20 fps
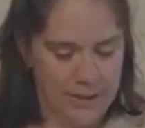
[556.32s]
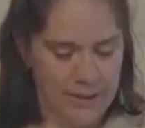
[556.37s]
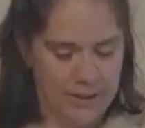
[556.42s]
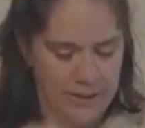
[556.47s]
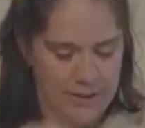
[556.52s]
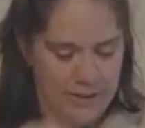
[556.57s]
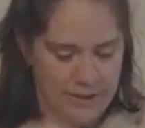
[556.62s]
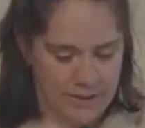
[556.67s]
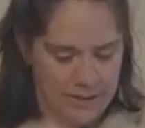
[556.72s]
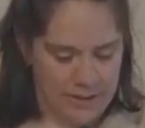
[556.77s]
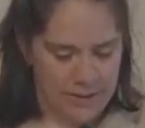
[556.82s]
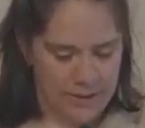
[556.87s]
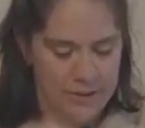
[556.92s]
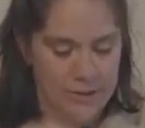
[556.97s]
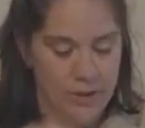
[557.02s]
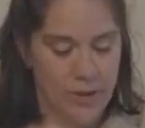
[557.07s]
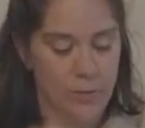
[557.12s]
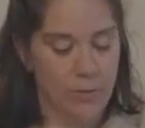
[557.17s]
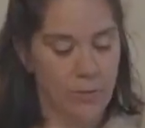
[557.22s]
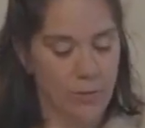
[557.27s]
that there is
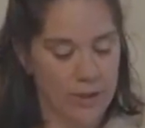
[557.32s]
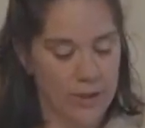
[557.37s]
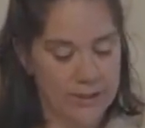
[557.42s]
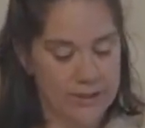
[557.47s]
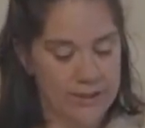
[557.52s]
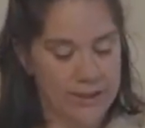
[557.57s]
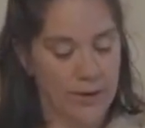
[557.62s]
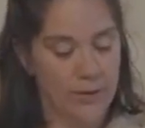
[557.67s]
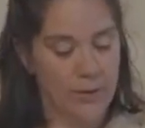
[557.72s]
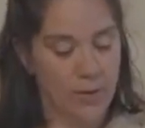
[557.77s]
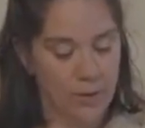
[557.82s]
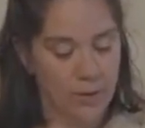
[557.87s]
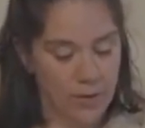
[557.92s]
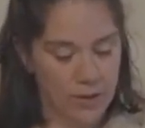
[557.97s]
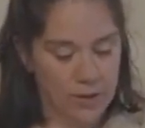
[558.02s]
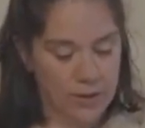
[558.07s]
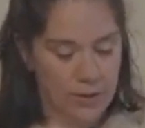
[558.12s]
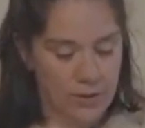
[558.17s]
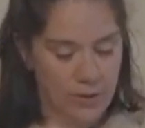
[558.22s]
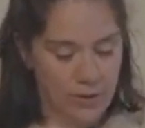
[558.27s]
no Boy Scout or
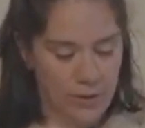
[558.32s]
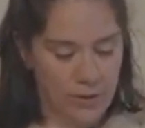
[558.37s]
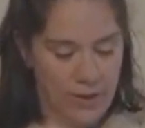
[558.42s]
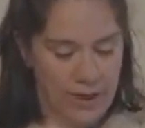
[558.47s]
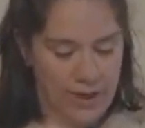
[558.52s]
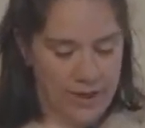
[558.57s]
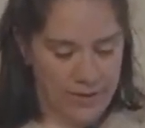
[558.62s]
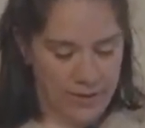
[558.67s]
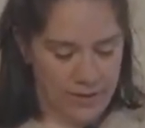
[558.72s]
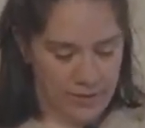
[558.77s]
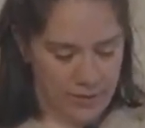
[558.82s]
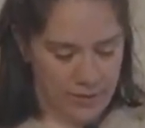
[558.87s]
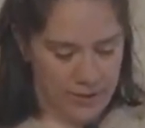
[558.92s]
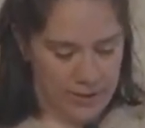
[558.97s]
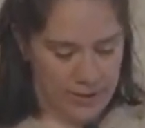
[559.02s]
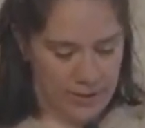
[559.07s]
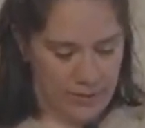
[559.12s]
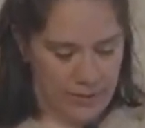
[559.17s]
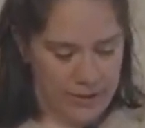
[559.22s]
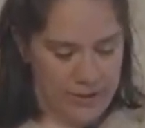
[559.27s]
UUA
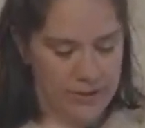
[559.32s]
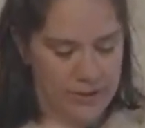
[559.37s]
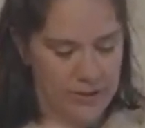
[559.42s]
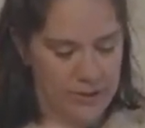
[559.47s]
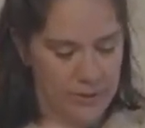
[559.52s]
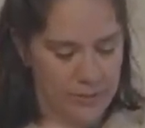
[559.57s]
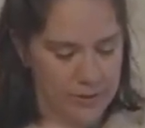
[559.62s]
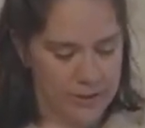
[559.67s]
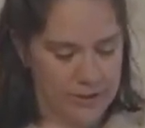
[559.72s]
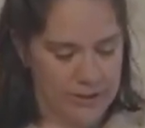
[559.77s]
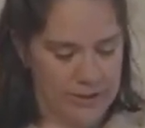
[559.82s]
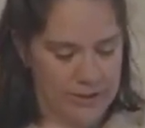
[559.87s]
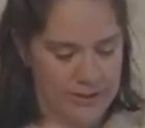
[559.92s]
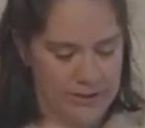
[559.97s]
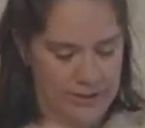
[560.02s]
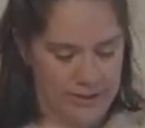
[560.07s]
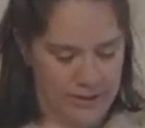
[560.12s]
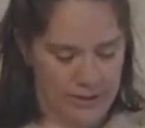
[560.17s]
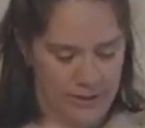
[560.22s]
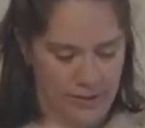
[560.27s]
authority which supersedes
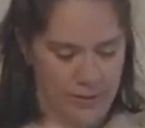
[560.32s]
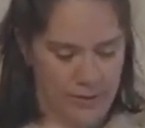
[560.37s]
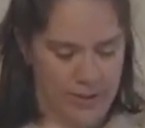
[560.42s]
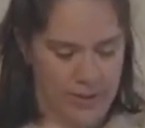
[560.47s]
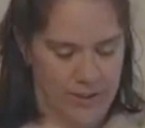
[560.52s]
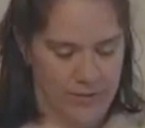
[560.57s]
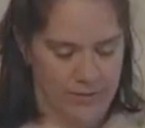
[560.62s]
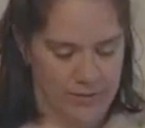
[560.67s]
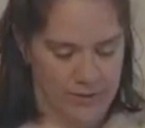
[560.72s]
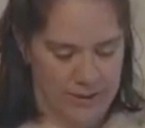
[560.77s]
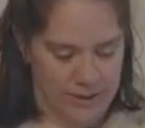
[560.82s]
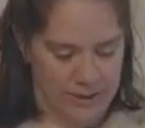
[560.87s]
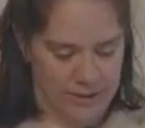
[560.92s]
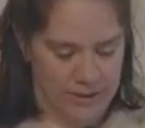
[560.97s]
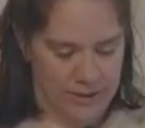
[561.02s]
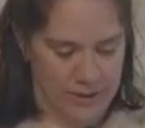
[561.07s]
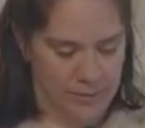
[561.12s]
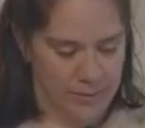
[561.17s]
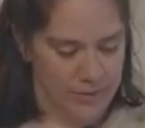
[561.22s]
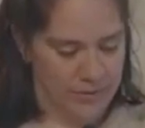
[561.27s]
the authority of
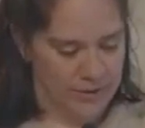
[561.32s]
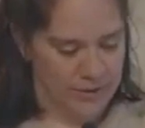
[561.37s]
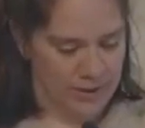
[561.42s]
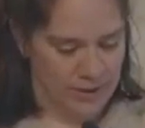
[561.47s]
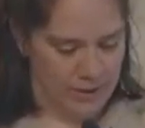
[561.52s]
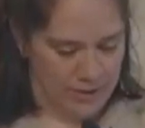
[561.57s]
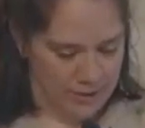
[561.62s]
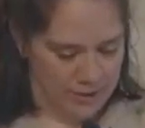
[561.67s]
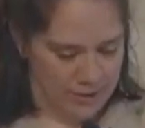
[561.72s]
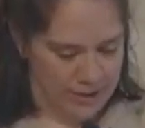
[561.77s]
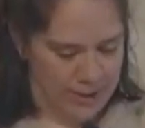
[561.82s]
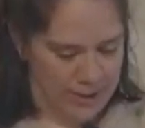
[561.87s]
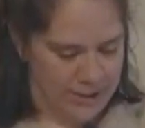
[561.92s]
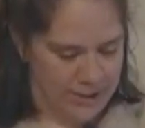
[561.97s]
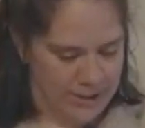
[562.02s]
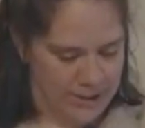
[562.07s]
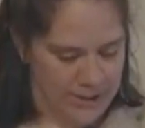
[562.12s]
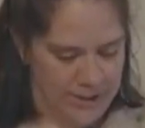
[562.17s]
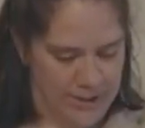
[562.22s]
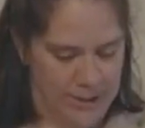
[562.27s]
leadership of the
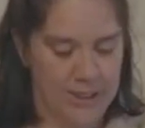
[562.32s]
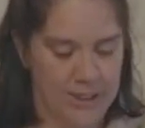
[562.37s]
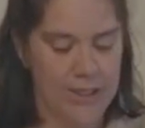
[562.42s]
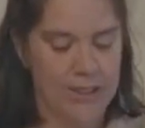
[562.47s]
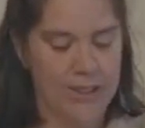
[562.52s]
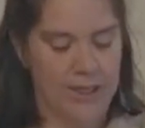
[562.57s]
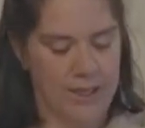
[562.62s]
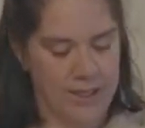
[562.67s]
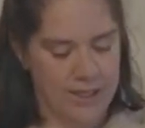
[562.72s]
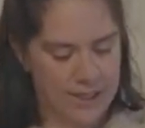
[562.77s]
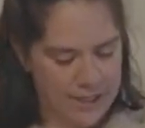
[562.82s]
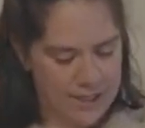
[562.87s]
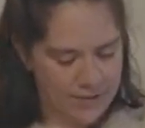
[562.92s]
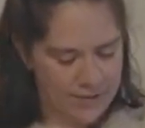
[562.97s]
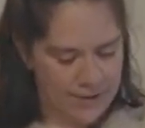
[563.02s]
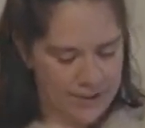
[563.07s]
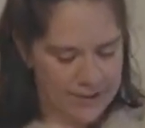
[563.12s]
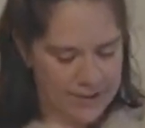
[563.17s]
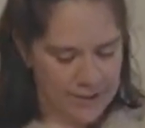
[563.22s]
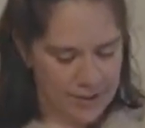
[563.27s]
congregation in any
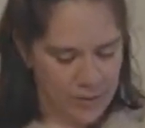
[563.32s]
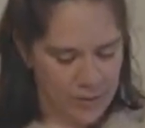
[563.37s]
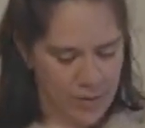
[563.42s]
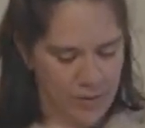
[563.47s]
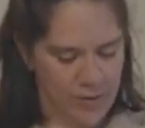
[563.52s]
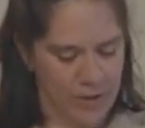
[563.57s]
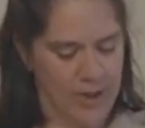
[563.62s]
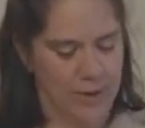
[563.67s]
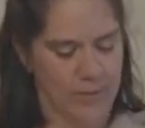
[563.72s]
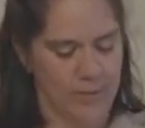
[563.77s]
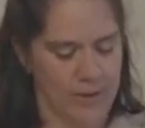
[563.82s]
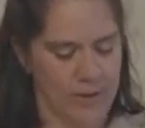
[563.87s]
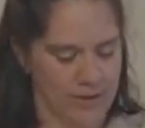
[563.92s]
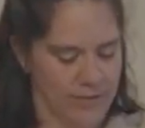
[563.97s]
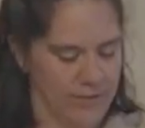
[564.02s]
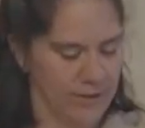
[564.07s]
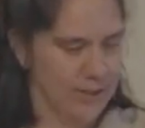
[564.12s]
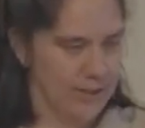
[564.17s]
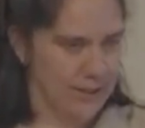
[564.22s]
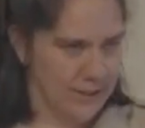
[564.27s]
phase of the program
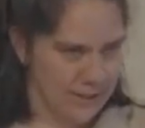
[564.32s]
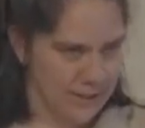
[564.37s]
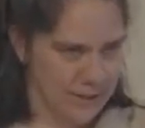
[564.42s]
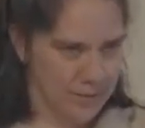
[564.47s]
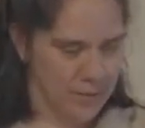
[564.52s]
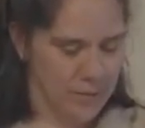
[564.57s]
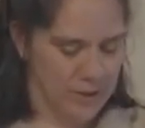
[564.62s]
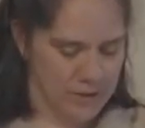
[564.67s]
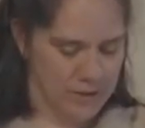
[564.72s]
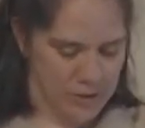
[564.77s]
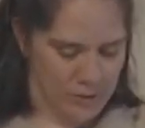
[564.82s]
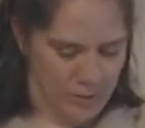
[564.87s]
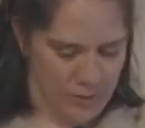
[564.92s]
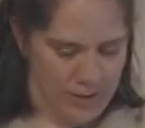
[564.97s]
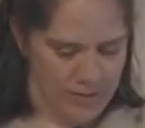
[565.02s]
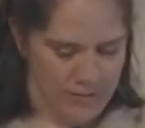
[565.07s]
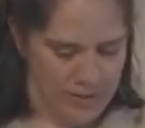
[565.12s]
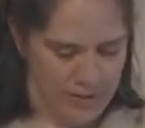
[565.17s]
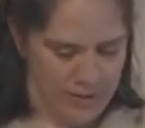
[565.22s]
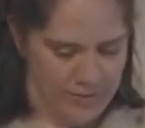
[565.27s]
affecting the spiritual
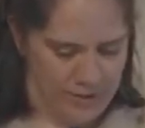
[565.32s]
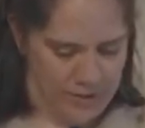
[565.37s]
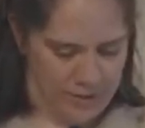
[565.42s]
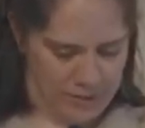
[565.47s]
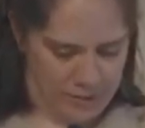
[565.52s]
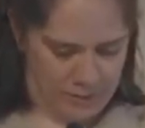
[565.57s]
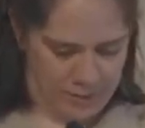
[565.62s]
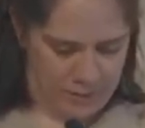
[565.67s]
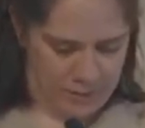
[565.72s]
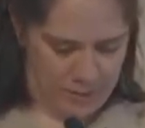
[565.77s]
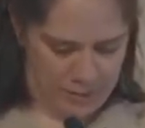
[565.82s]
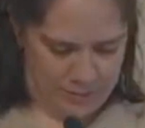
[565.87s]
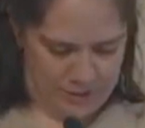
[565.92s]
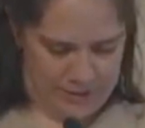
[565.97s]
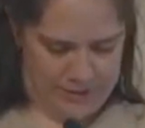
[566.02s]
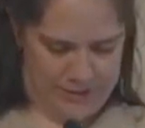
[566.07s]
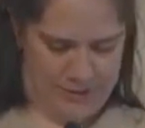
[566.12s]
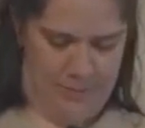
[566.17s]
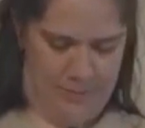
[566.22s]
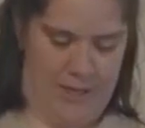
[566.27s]
welfare of those who
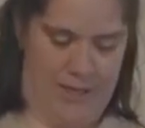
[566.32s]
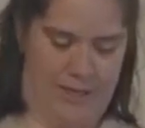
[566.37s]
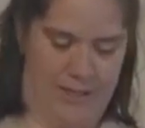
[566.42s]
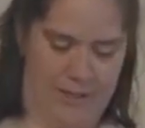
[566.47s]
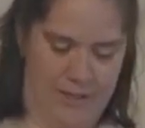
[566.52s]
participate.